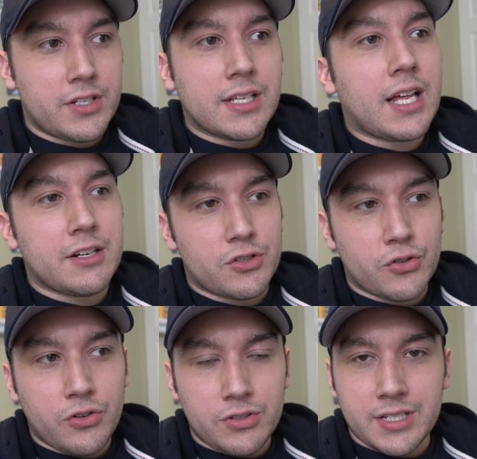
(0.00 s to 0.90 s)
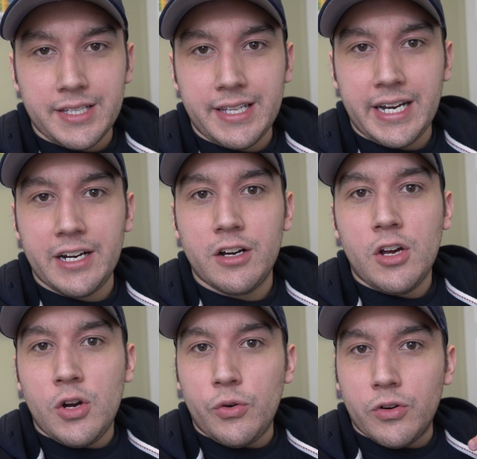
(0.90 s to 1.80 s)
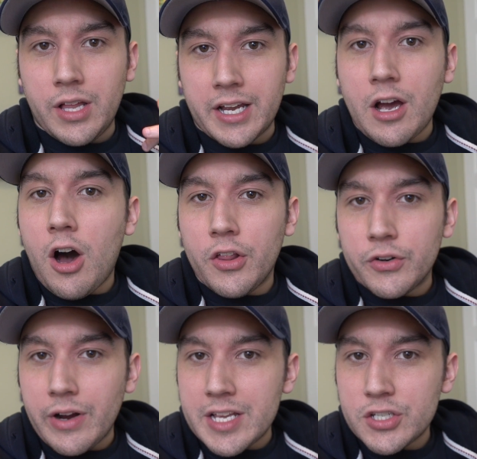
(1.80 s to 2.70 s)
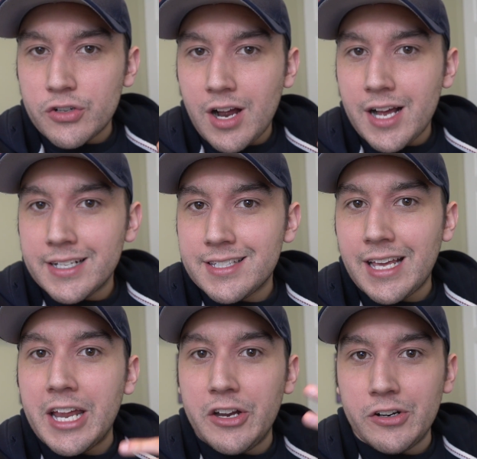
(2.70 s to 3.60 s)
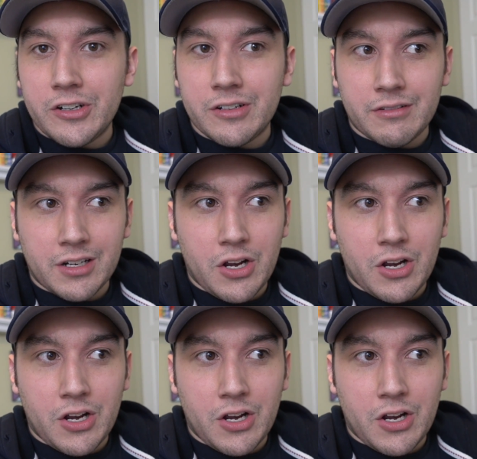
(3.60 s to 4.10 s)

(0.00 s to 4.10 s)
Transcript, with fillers: there's a lot of trolls on there who will like call the restaurants that you're